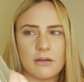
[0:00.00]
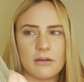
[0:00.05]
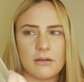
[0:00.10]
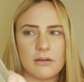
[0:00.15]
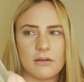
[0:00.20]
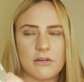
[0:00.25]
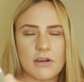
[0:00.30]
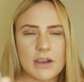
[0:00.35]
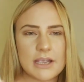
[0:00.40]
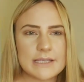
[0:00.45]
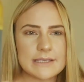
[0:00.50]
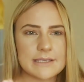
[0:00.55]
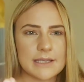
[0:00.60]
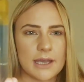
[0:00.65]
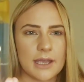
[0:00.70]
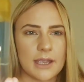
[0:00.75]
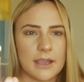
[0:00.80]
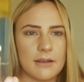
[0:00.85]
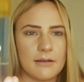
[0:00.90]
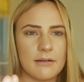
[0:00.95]

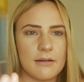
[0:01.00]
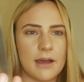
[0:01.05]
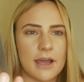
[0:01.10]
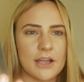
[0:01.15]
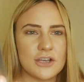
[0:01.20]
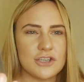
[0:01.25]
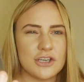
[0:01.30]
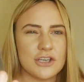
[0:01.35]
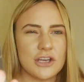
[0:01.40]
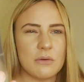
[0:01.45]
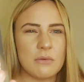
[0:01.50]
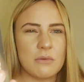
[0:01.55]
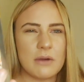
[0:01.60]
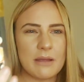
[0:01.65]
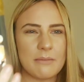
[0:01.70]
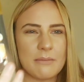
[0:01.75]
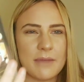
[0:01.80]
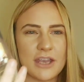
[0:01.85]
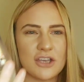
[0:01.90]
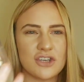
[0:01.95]
crazy. Like, do you know what I
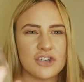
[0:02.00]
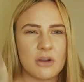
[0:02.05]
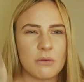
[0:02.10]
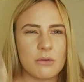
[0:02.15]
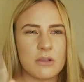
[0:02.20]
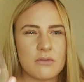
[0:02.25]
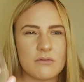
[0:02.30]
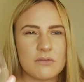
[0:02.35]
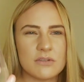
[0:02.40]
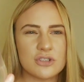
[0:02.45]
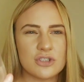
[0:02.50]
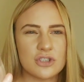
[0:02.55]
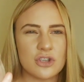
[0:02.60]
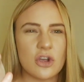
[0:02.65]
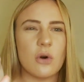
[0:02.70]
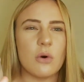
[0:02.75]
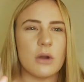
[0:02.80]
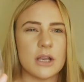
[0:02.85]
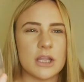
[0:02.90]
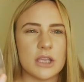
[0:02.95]
mean? Do you know when you were in school
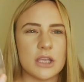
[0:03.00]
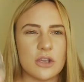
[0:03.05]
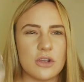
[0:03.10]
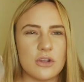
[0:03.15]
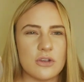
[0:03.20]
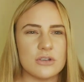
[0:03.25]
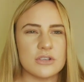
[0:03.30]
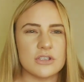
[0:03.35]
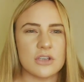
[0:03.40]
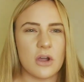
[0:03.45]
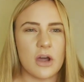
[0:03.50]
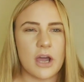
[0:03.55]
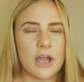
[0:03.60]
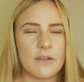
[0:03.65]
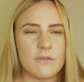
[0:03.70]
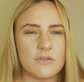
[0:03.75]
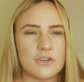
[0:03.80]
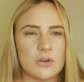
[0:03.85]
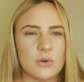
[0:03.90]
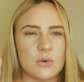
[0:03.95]
and you used to kind of
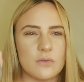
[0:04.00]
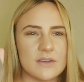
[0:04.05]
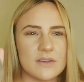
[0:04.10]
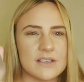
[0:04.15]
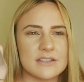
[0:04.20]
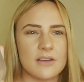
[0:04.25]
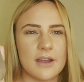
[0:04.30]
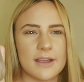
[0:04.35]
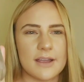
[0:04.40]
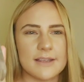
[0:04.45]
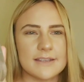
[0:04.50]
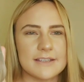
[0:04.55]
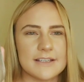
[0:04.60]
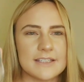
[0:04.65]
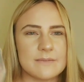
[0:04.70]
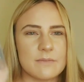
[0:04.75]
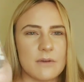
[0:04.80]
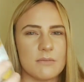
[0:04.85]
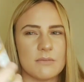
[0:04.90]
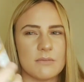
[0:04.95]
do all these science
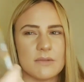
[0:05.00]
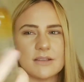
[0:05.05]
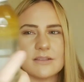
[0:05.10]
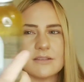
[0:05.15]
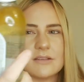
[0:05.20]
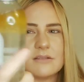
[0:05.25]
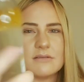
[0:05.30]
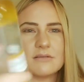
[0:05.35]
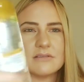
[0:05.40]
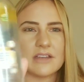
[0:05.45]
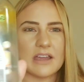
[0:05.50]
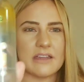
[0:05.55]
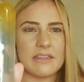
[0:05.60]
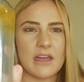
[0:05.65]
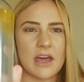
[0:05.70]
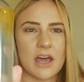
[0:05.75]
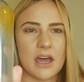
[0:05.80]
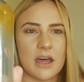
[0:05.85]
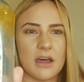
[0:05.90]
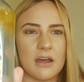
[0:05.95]
experiments? It looks like
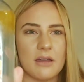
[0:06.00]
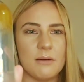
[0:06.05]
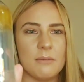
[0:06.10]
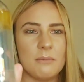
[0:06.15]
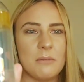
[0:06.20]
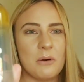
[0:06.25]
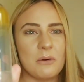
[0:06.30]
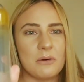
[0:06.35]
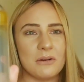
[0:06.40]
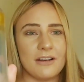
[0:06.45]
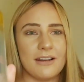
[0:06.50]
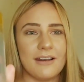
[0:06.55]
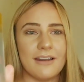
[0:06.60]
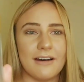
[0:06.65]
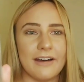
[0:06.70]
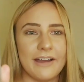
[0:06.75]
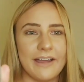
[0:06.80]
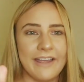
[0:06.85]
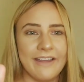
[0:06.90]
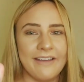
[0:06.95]
that. I'm not gonna
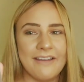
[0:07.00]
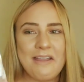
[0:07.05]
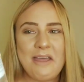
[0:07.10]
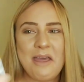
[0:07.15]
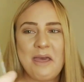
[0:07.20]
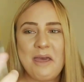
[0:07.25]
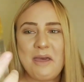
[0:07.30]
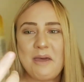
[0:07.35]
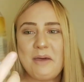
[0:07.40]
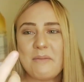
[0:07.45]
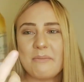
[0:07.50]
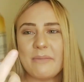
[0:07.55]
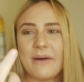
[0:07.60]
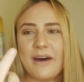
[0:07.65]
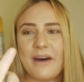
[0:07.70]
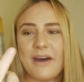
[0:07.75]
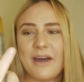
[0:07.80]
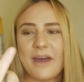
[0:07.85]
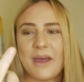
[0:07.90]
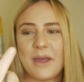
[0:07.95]
lie.
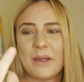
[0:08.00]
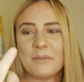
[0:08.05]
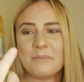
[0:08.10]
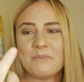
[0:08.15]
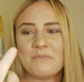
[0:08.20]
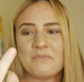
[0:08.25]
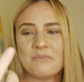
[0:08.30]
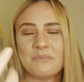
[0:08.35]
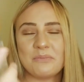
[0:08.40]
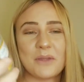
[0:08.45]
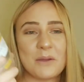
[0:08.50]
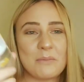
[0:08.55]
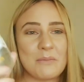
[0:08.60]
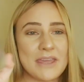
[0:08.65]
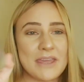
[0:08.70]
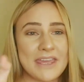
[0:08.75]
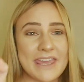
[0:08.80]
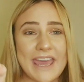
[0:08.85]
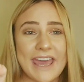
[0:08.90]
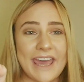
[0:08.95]
But
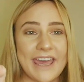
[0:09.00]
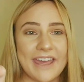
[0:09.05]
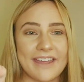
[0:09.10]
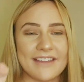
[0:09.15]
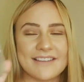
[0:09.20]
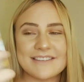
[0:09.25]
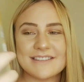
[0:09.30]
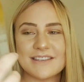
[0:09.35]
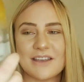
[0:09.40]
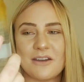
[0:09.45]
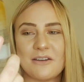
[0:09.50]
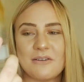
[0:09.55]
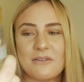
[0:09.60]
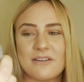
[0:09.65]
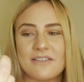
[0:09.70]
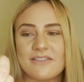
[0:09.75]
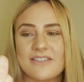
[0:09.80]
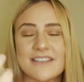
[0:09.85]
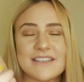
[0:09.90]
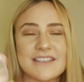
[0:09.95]
yeah, so
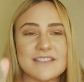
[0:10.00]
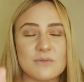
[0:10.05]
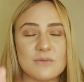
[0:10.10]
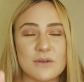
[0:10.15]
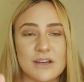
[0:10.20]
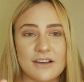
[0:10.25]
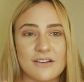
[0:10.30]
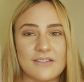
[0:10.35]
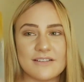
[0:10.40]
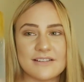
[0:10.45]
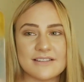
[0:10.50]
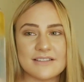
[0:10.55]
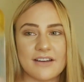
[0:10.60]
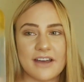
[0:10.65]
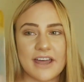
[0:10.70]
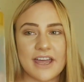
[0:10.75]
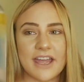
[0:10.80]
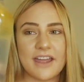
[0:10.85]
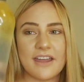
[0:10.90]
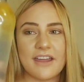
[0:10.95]
this is what it looks
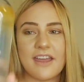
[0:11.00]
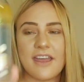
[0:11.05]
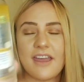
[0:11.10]
like.